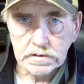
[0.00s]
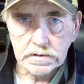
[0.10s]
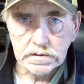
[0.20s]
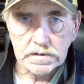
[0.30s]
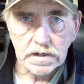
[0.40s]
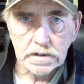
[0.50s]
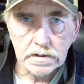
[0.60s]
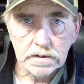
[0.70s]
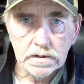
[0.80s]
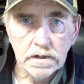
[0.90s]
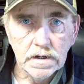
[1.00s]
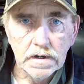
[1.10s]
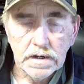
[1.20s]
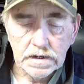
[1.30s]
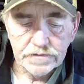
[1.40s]
to tell you
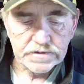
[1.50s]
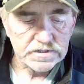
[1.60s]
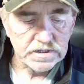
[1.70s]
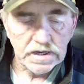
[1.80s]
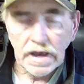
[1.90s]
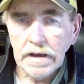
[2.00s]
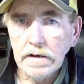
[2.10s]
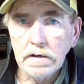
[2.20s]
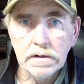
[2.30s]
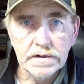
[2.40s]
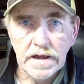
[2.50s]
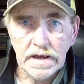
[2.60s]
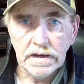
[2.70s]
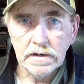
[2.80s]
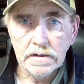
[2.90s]
if it's a yay or a
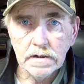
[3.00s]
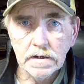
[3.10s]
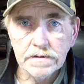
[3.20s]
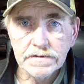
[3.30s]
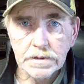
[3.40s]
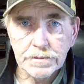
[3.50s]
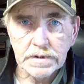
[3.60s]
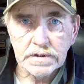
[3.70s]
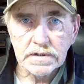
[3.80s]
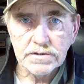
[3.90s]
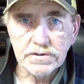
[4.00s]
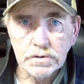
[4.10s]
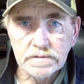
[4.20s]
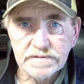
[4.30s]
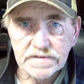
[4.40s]
nay of something that you
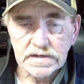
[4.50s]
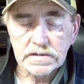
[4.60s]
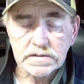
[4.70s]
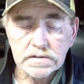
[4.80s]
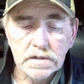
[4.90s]
can fix.